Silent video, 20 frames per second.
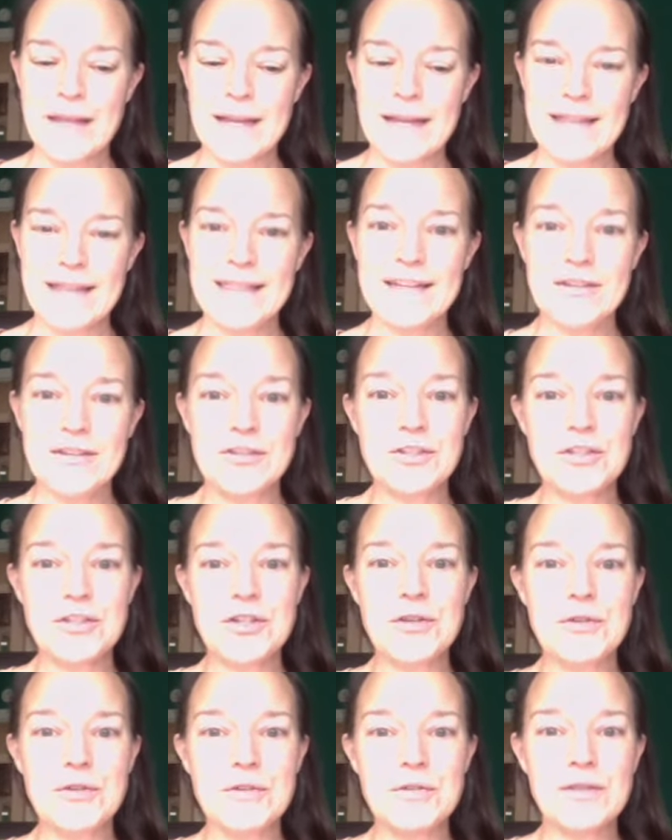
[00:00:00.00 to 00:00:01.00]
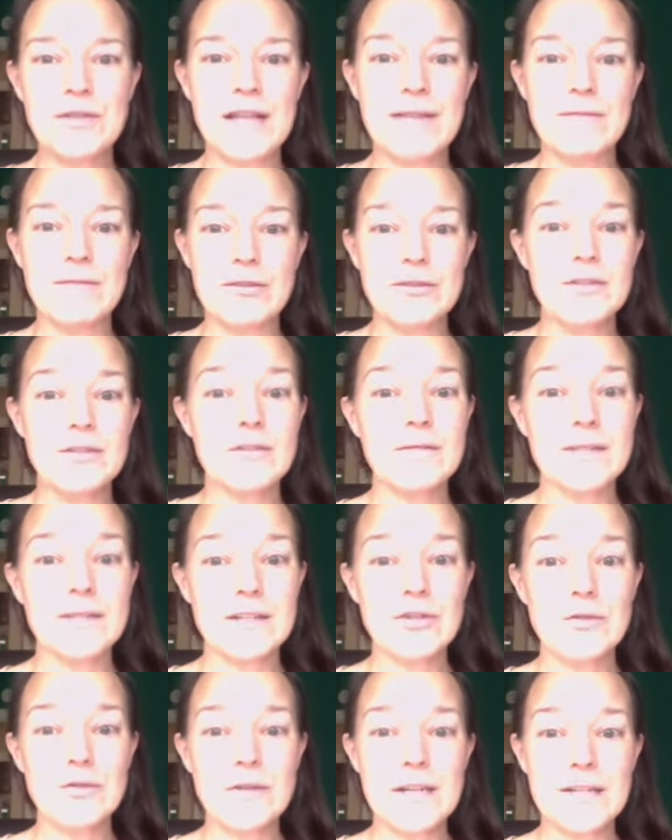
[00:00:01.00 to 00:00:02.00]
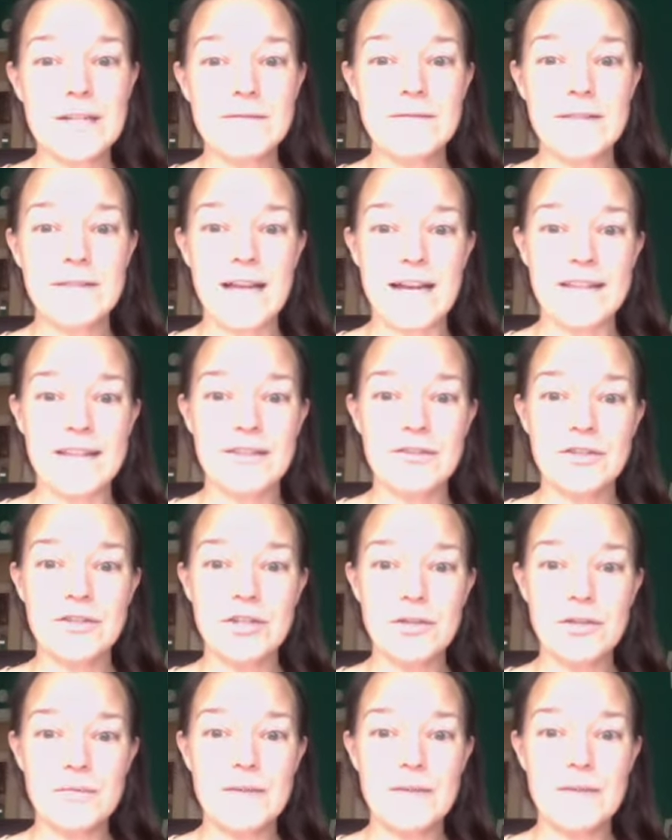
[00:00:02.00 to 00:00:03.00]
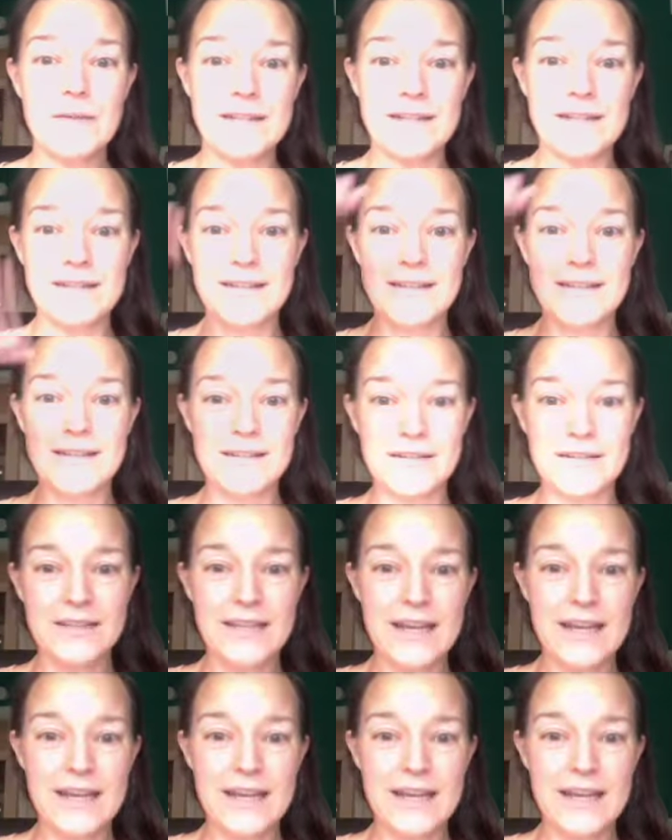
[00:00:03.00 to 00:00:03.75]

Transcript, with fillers: there's two levels. So a Victorian flat, there's two residences. There's the